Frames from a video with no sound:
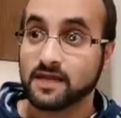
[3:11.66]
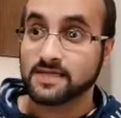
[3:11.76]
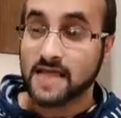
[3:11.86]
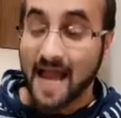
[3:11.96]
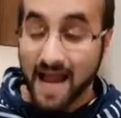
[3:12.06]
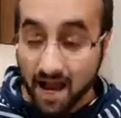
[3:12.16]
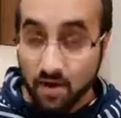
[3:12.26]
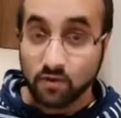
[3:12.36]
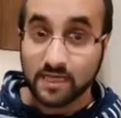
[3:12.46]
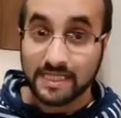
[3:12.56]
is
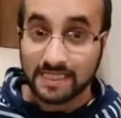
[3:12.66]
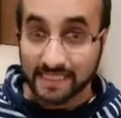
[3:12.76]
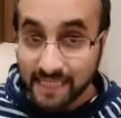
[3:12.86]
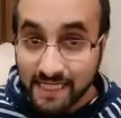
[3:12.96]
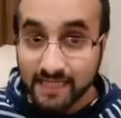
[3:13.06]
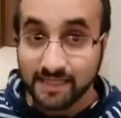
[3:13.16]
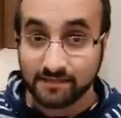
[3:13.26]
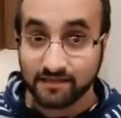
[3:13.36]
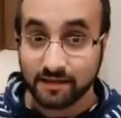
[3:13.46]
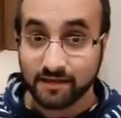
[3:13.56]
how
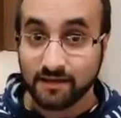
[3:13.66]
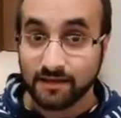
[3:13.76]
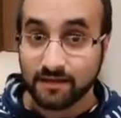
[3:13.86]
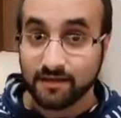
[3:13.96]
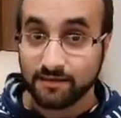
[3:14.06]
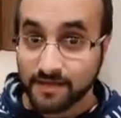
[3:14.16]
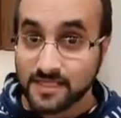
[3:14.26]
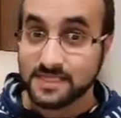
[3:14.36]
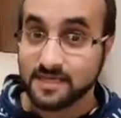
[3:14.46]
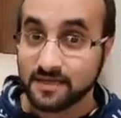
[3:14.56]
clean
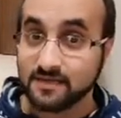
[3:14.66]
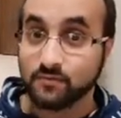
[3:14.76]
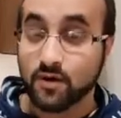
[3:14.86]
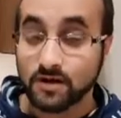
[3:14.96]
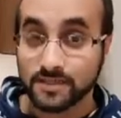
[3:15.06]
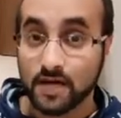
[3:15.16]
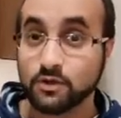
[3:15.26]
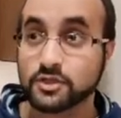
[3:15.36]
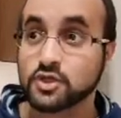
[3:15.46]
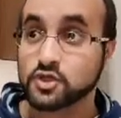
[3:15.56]
this city was.
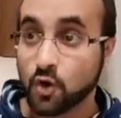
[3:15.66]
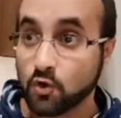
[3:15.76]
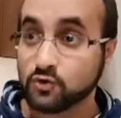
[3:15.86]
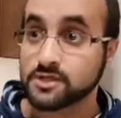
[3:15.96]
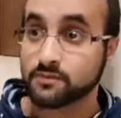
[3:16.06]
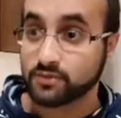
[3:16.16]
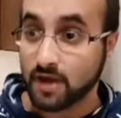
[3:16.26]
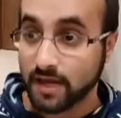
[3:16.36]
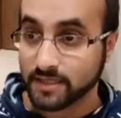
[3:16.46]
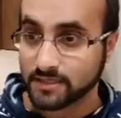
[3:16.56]
I was so
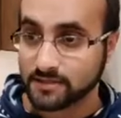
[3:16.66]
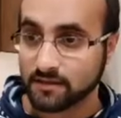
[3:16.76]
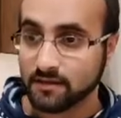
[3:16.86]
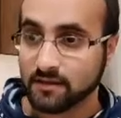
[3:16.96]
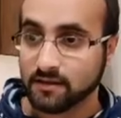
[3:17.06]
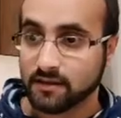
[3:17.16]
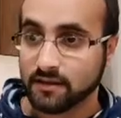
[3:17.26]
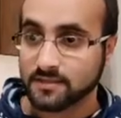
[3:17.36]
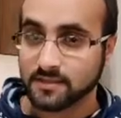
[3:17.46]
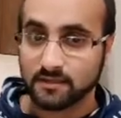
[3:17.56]
surprised.
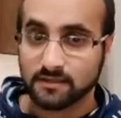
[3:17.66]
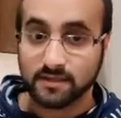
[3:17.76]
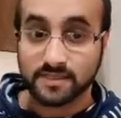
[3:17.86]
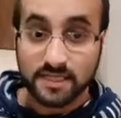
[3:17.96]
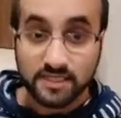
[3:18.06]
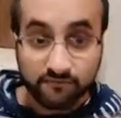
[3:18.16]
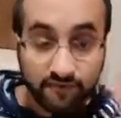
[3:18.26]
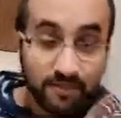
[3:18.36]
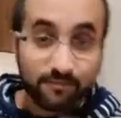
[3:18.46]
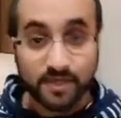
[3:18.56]
It's a it's a
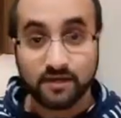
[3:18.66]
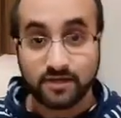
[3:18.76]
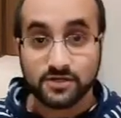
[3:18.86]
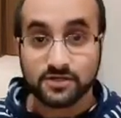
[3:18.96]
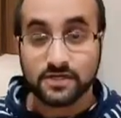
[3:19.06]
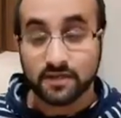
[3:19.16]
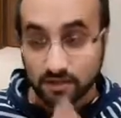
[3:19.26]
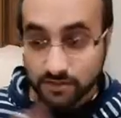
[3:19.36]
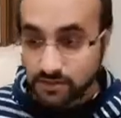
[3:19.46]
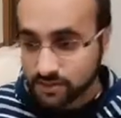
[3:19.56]
developing country. The
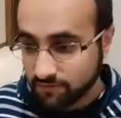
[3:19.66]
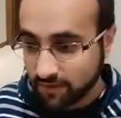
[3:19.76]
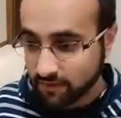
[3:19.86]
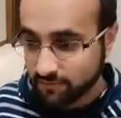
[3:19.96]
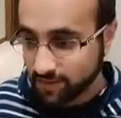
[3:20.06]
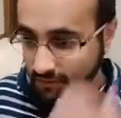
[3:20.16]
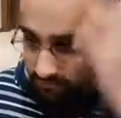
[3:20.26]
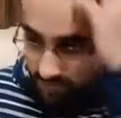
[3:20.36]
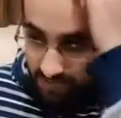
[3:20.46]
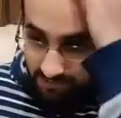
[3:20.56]
country is
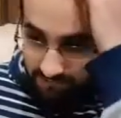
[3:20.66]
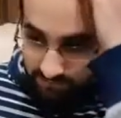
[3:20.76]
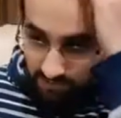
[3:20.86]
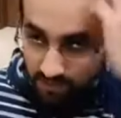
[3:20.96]
developing, right?